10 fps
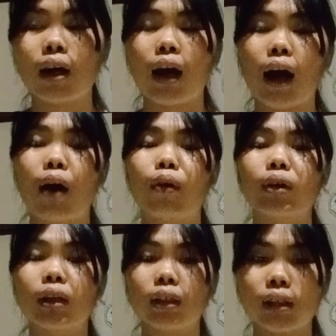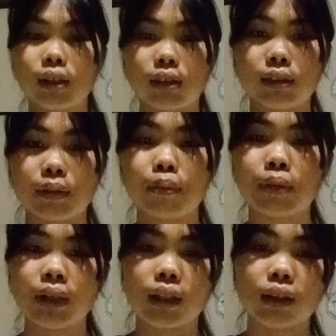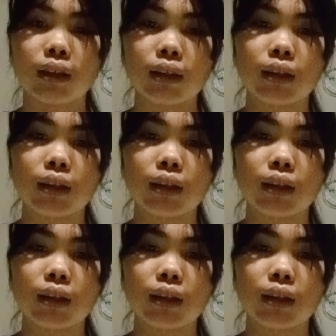how it is being